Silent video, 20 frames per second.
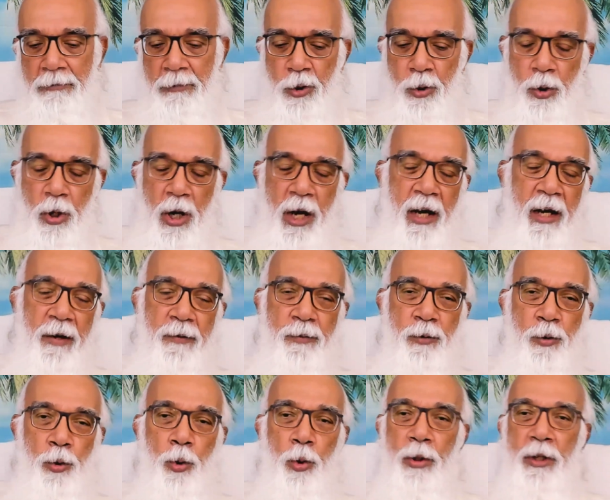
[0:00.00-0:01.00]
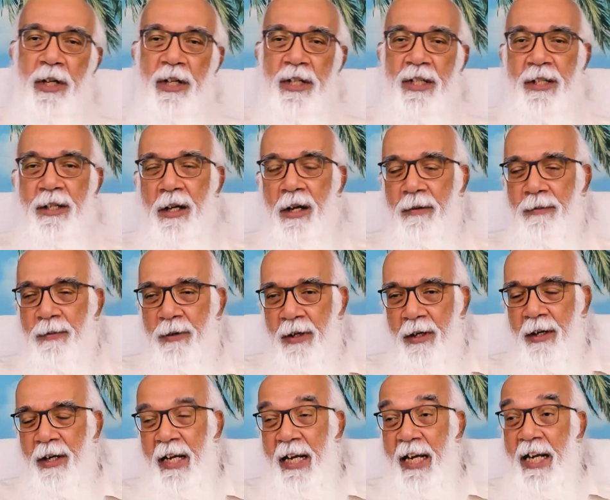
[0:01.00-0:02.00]
So I have to
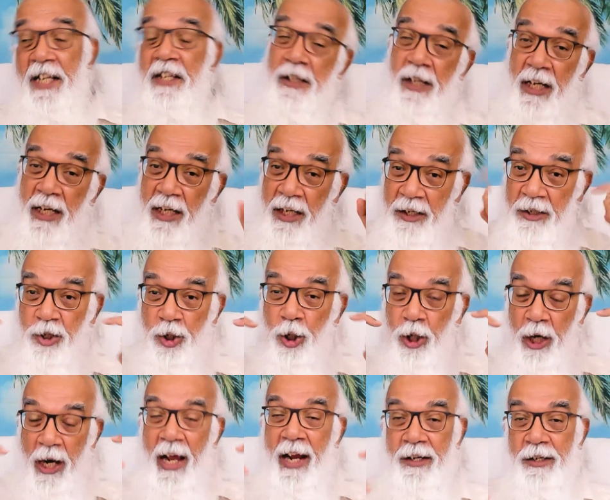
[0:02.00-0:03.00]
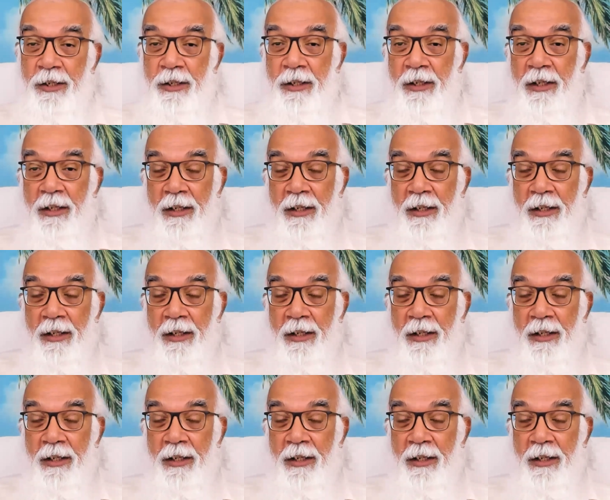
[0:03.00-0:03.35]
discover in the intellect.